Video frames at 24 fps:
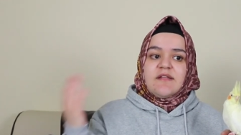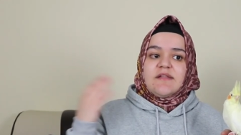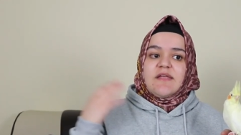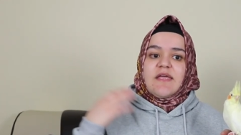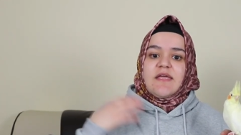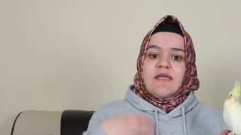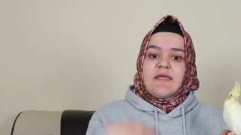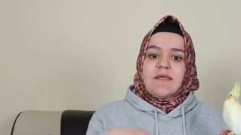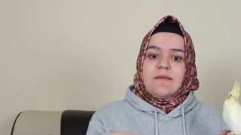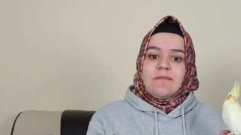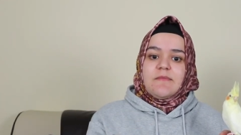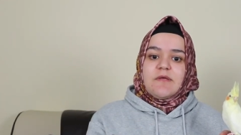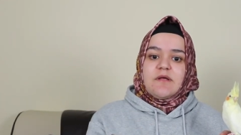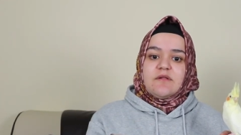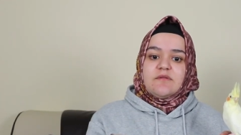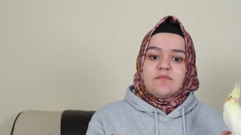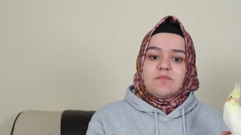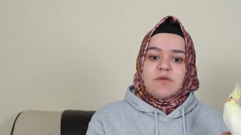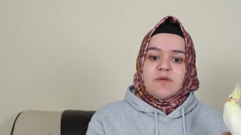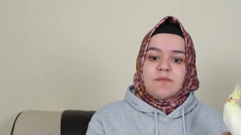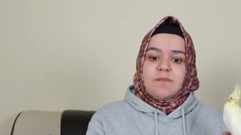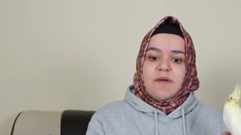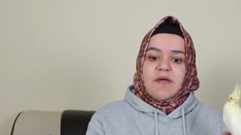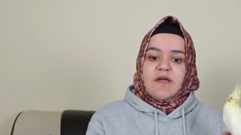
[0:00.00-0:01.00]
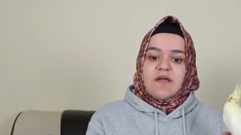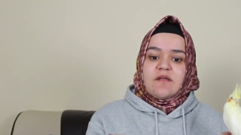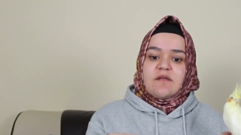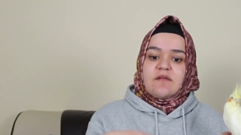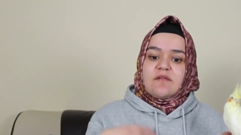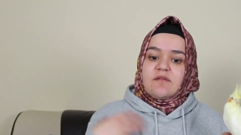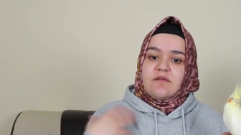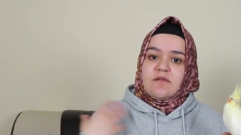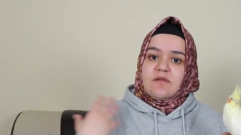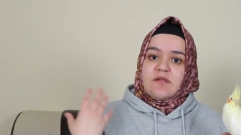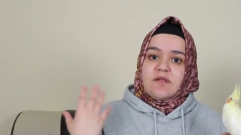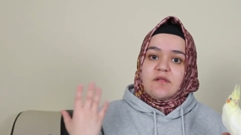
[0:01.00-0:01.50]
They emailed me
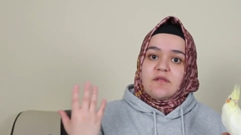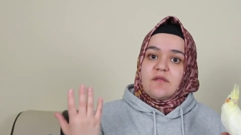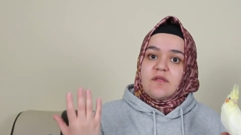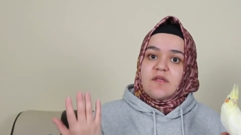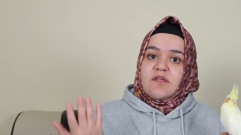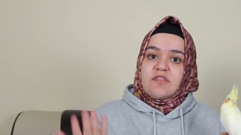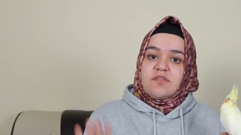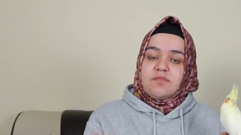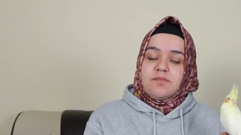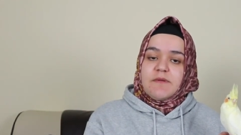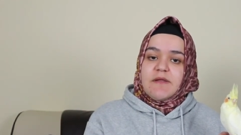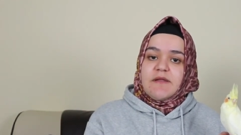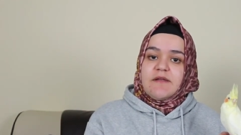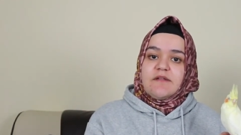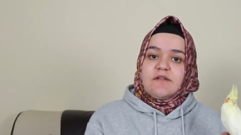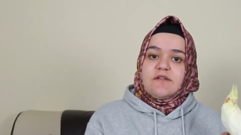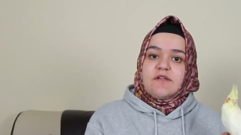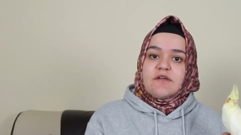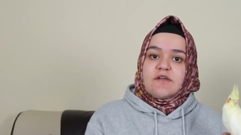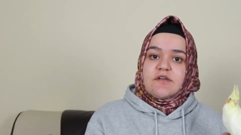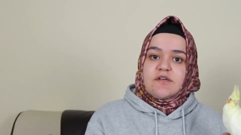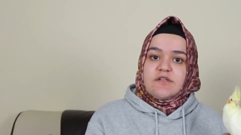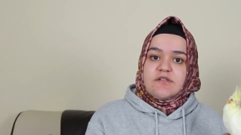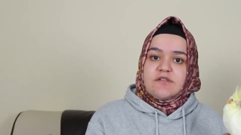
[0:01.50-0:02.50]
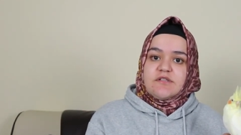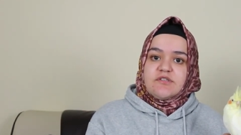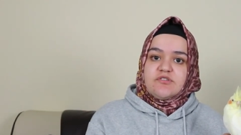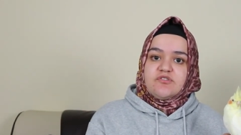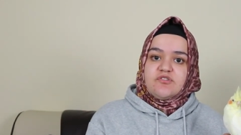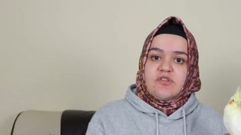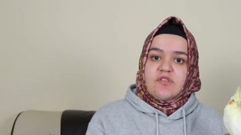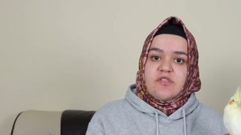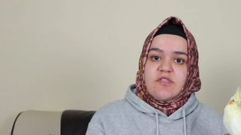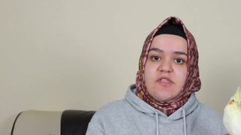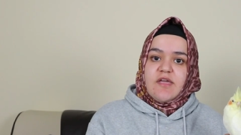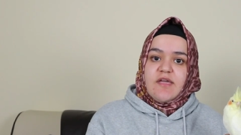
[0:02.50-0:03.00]
back explaining the
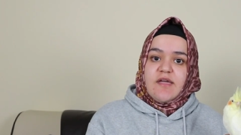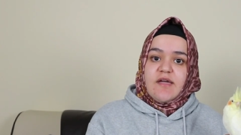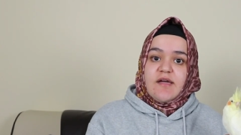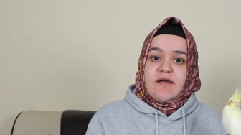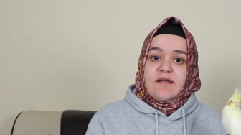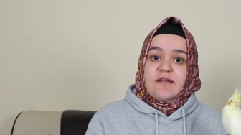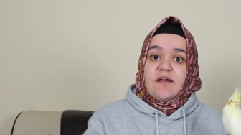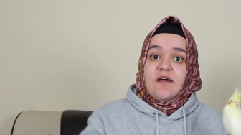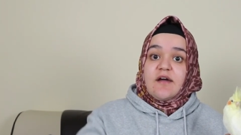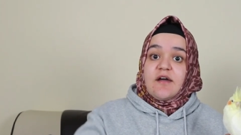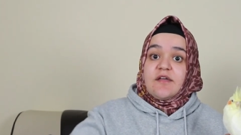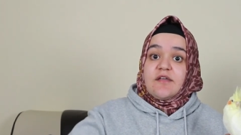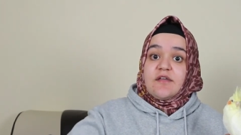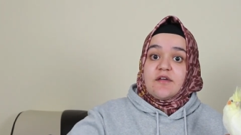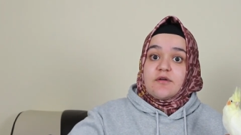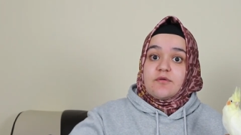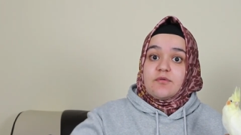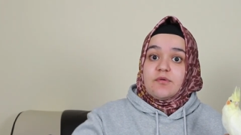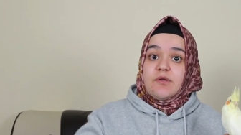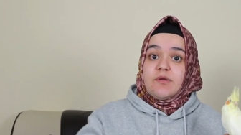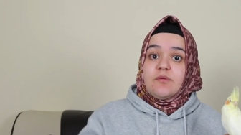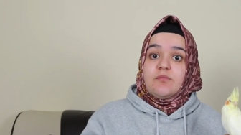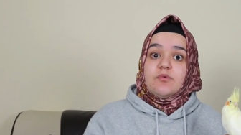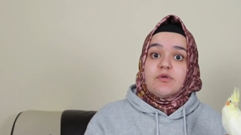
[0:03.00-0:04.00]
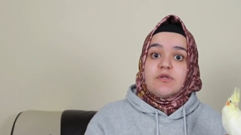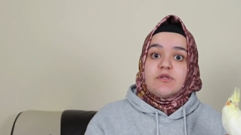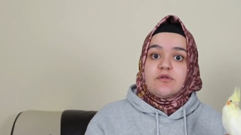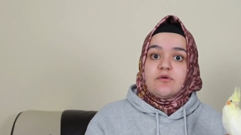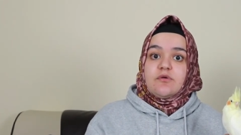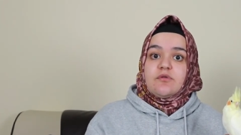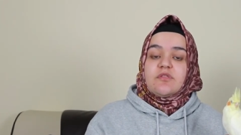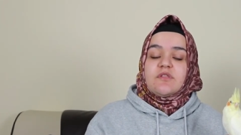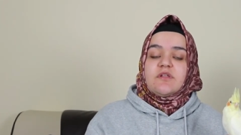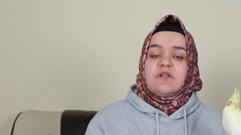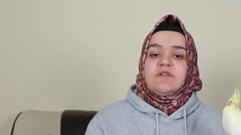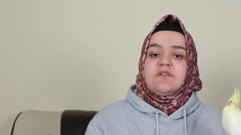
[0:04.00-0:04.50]
conditions they had. I agreed with
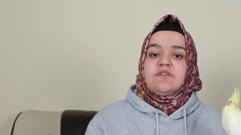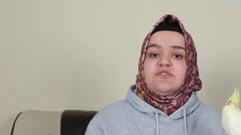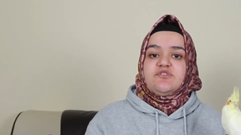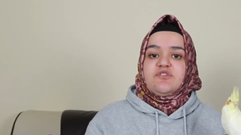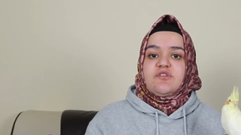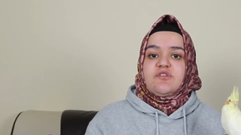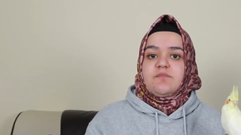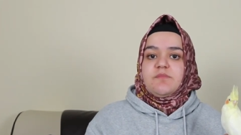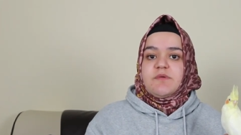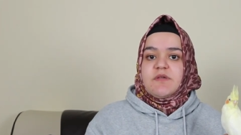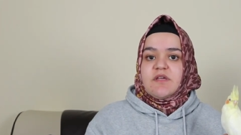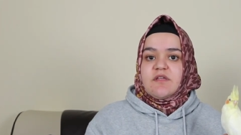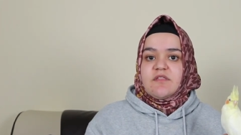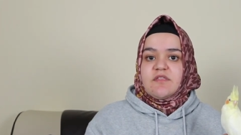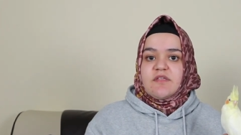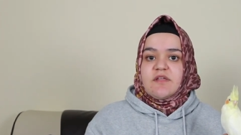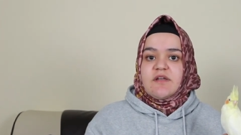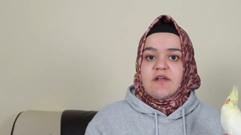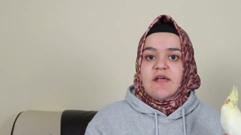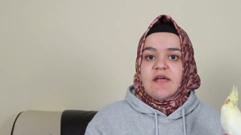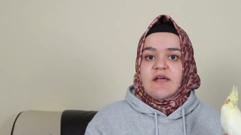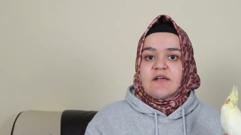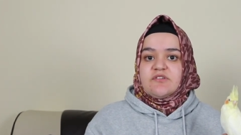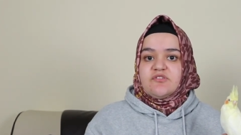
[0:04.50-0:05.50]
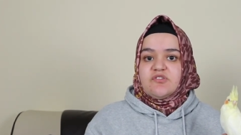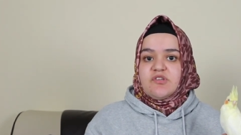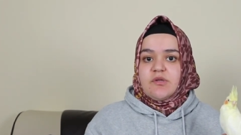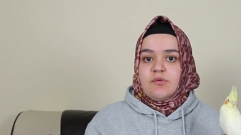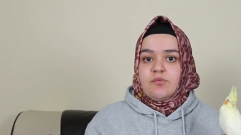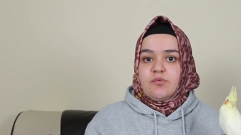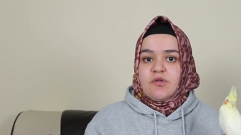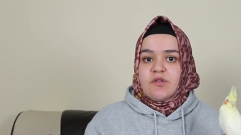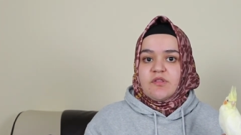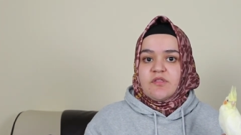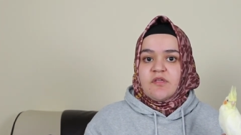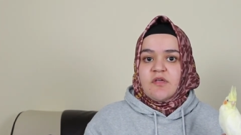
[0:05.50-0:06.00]
those conditions because it actually
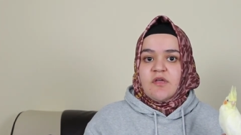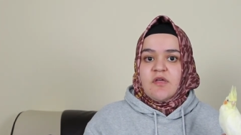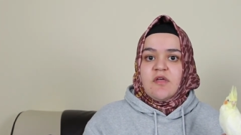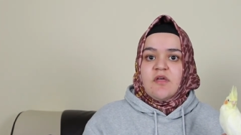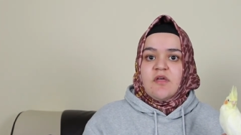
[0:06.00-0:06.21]
was